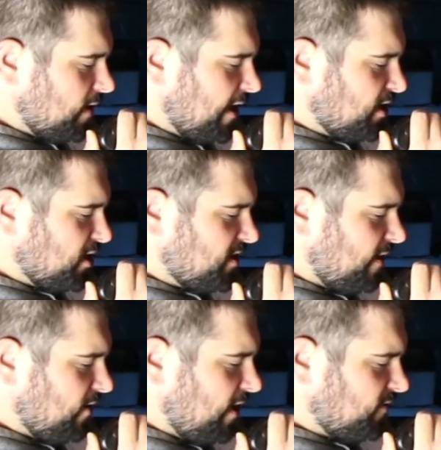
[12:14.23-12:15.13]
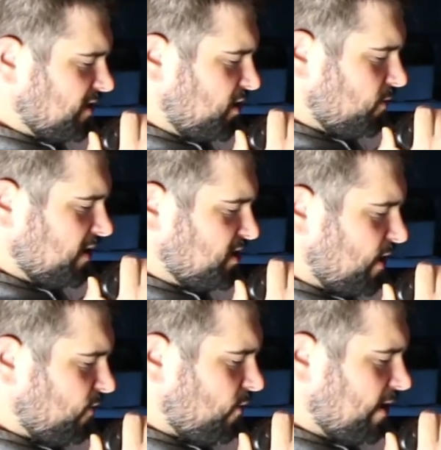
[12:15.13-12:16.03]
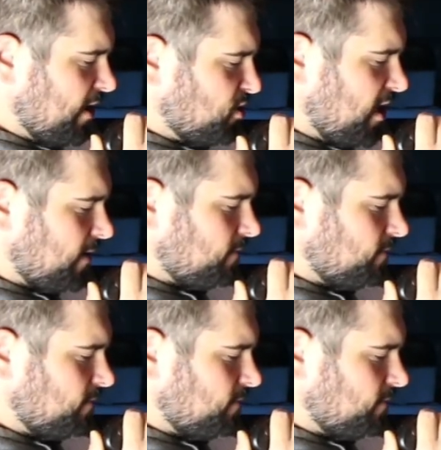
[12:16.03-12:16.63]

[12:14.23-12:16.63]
KJ7FZU reaching out for a radio check.